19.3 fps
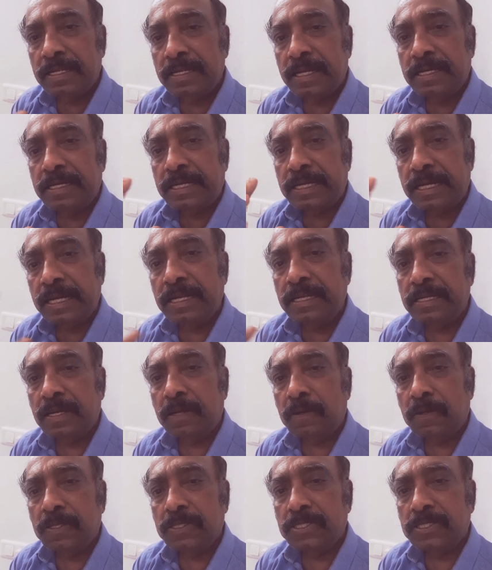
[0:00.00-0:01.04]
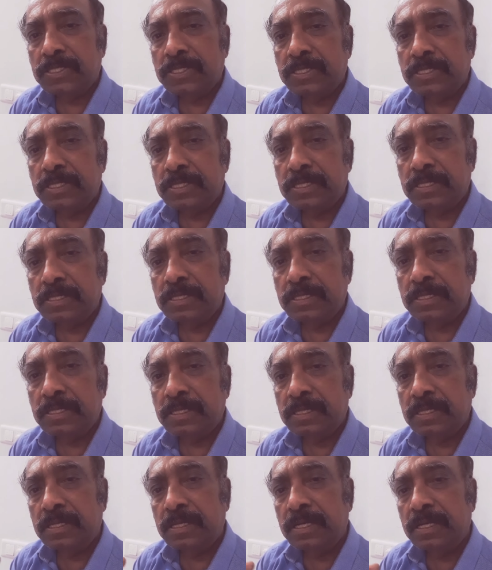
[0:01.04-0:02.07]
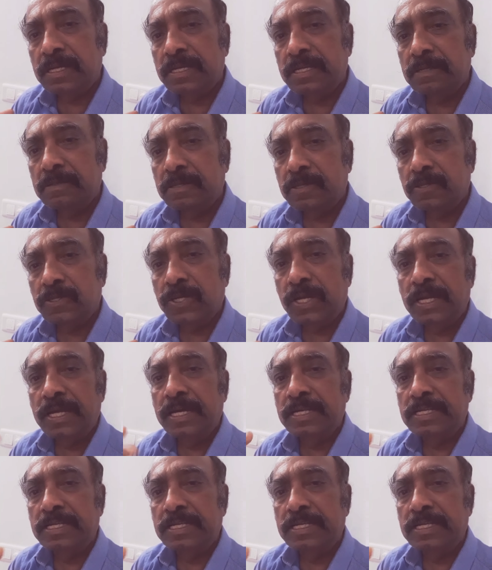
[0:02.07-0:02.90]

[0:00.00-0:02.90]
The train goes usually